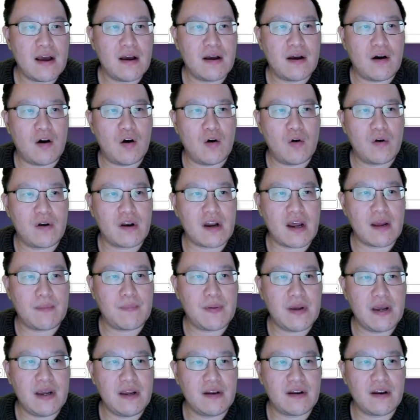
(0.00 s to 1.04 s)
Host
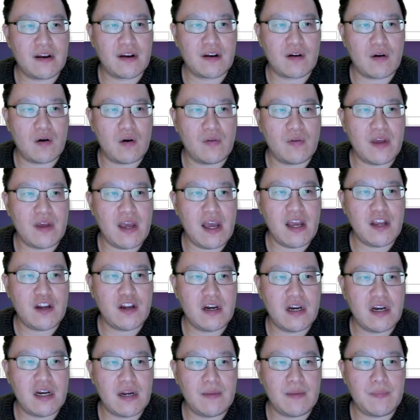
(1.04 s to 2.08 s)
IP, this is all the
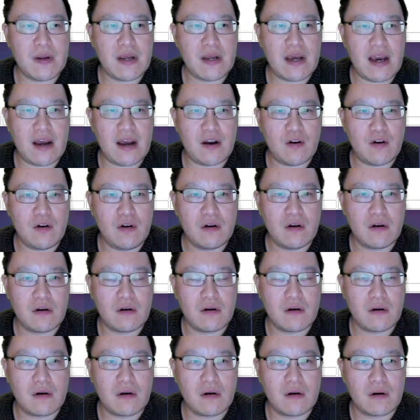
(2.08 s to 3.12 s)
HTTP header,
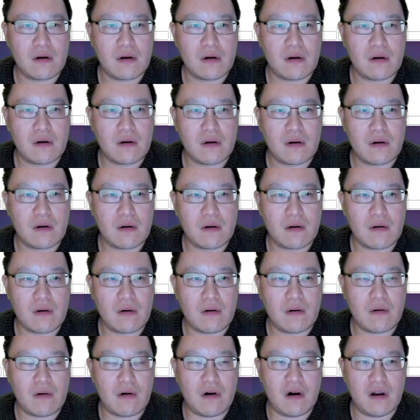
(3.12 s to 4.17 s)

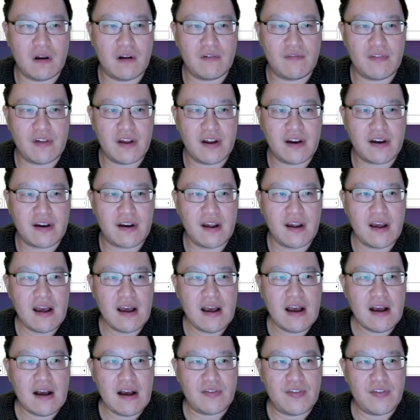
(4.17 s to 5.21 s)
all of this.
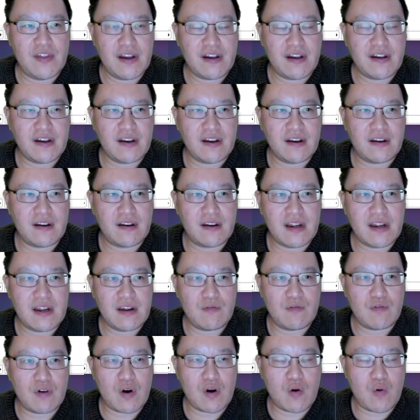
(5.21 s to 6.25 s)
This is the
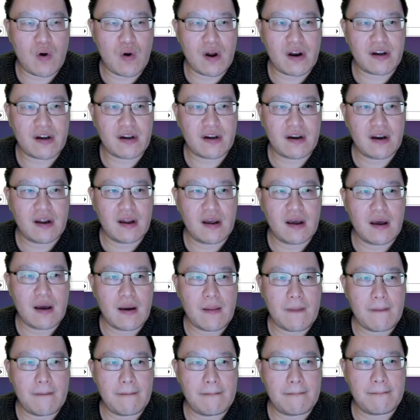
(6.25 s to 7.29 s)
request
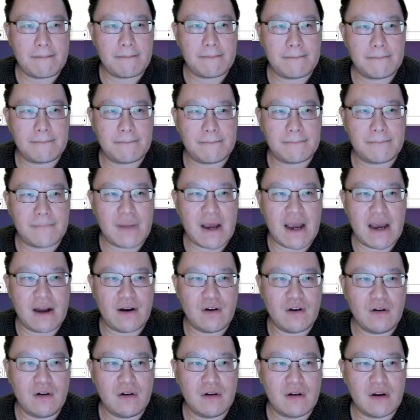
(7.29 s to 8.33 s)

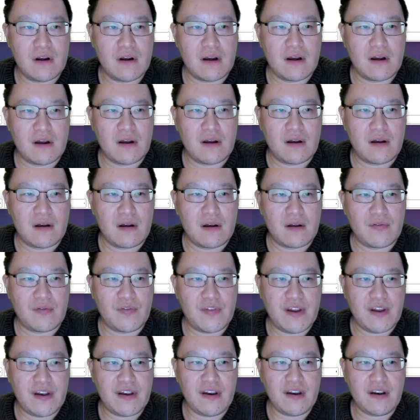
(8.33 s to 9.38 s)
header.
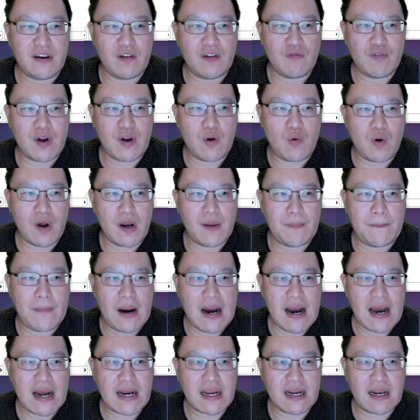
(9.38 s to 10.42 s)
This is the request
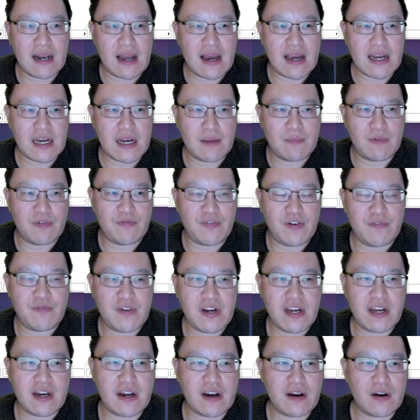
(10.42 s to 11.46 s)
body, line number
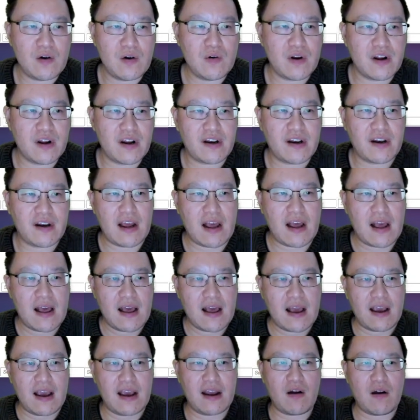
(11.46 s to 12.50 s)
15. And notice
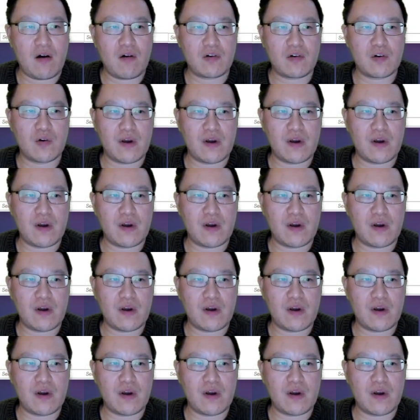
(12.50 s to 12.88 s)
it also